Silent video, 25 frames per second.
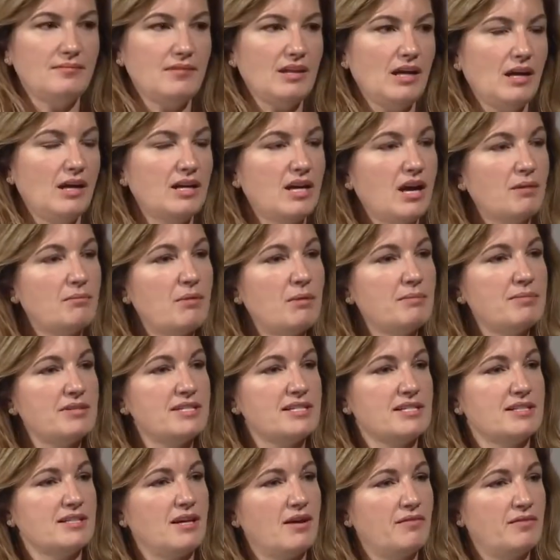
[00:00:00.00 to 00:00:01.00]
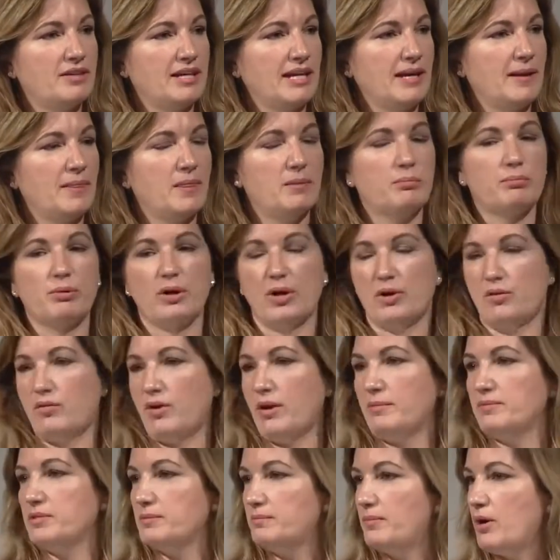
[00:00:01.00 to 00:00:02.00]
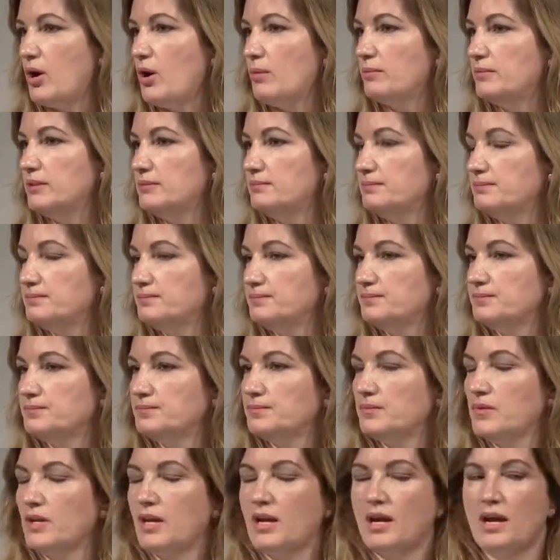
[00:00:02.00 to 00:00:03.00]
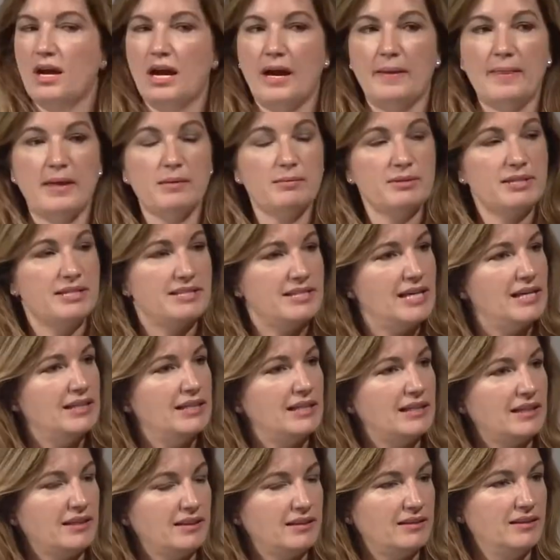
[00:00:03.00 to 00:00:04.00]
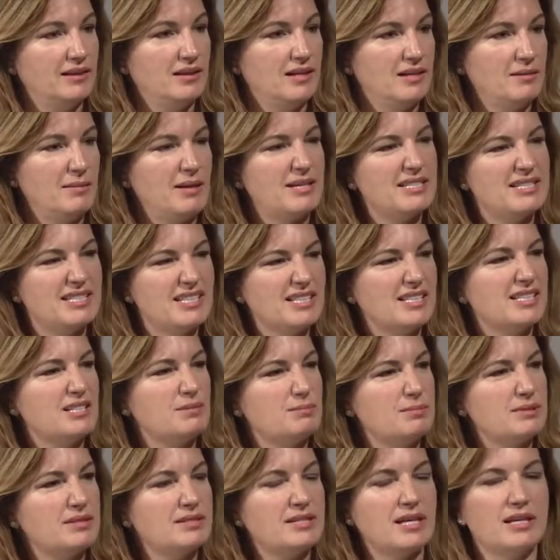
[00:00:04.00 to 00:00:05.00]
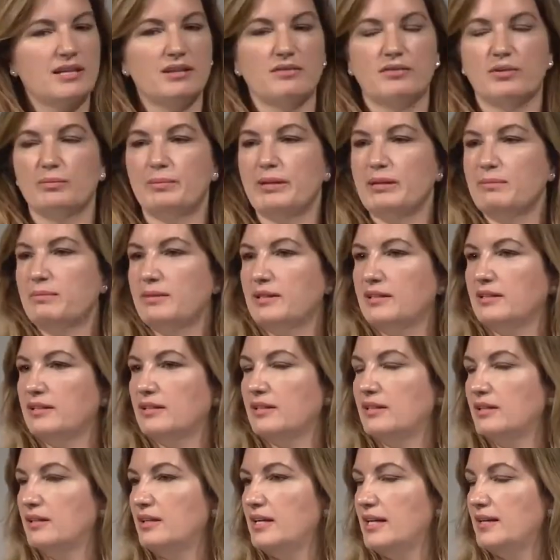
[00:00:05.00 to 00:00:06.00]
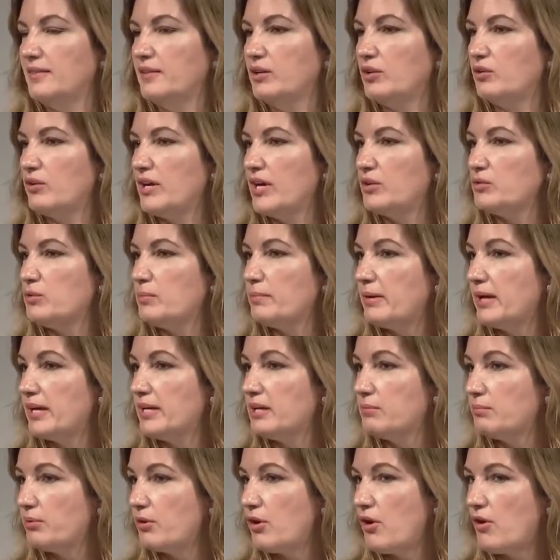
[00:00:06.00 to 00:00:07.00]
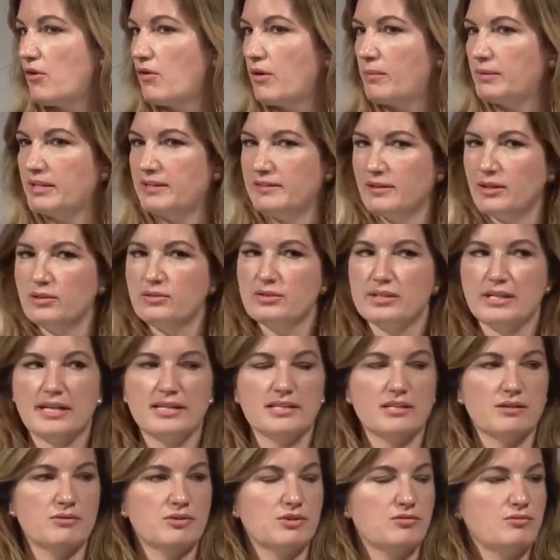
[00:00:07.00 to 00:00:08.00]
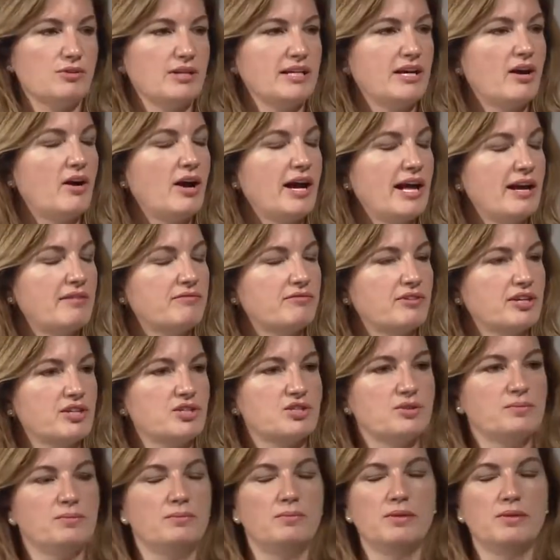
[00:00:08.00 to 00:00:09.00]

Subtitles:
And I remember discovering it in the program department. And they were selling, about 60% of the people in the ground were buying a program, and in those days that was a really high average.